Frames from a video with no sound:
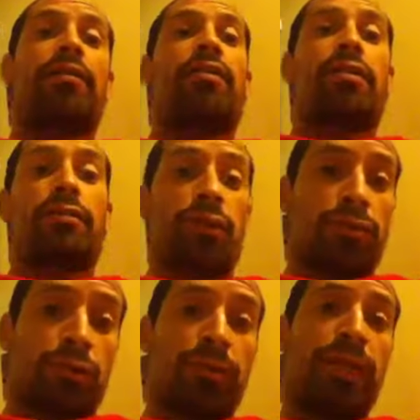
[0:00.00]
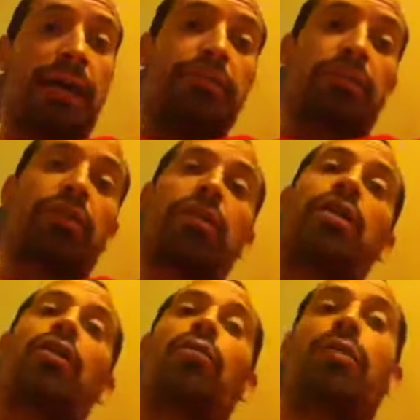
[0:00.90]
on YouTube Capture
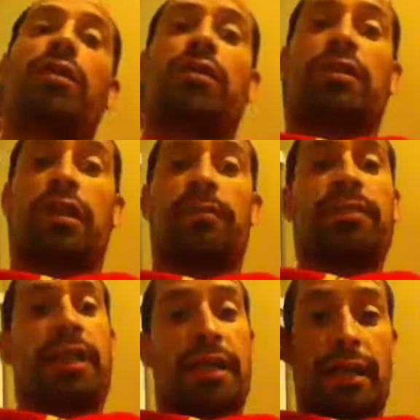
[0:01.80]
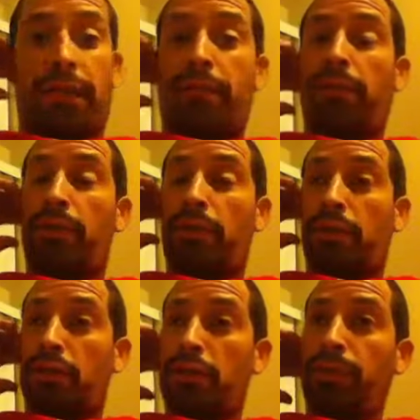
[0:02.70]
with the clip that I have from
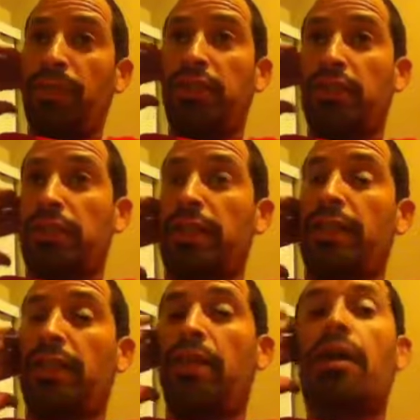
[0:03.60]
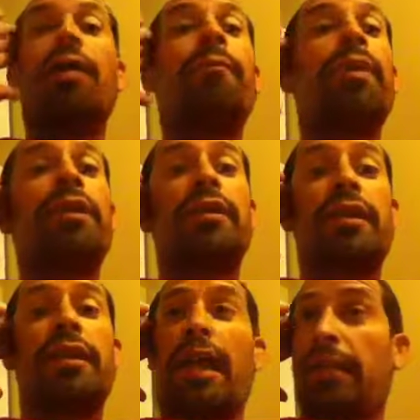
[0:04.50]
her speech saying that. But
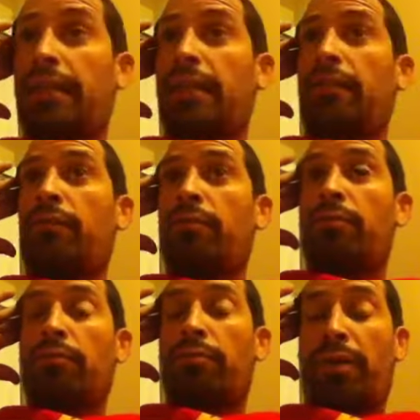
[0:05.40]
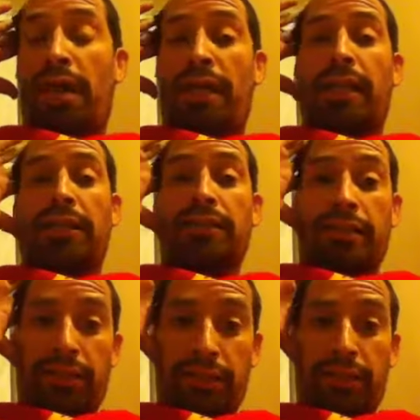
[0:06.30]
he ended it by that
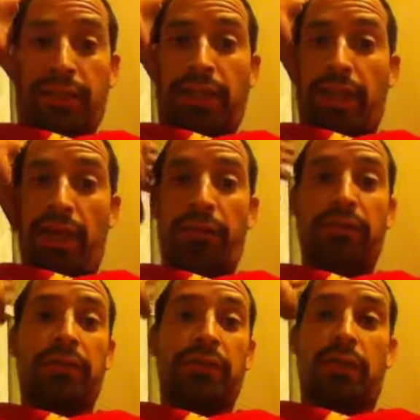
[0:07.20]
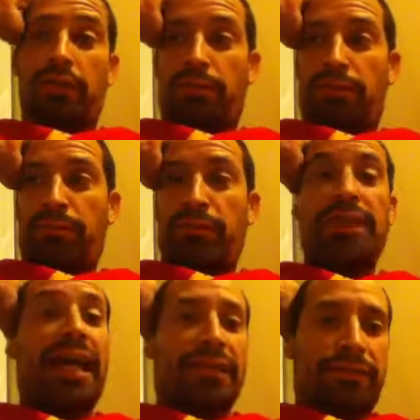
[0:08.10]
statistic, and I was
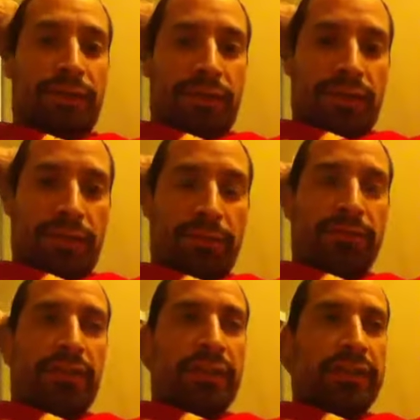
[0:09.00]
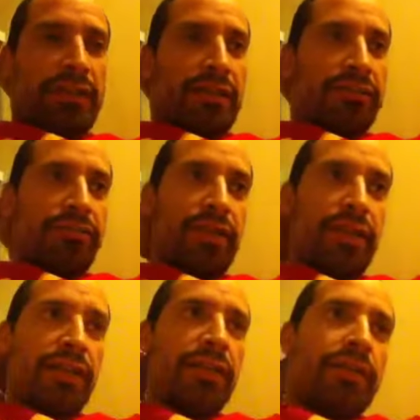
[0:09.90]
satisfied. I was very
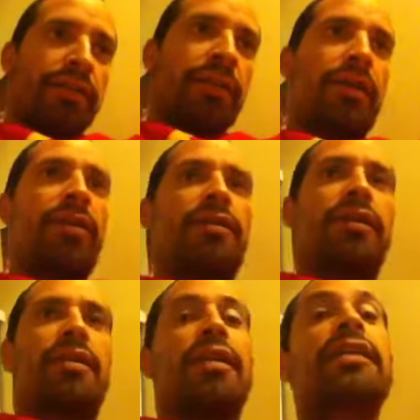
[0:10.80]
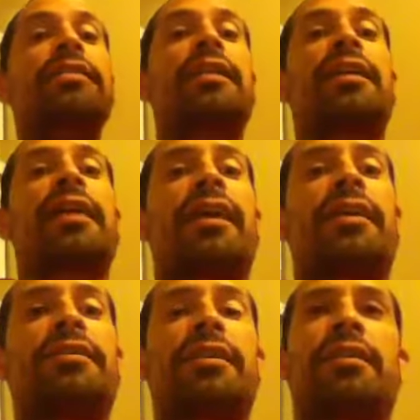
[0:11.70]
satisfied that at least that got
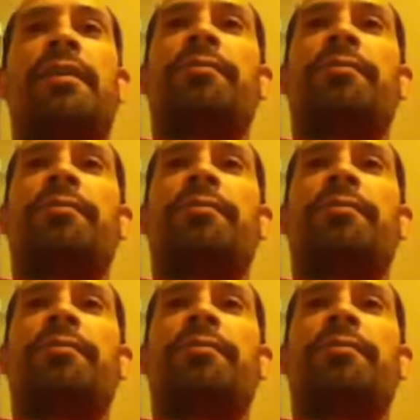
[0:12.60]
out there,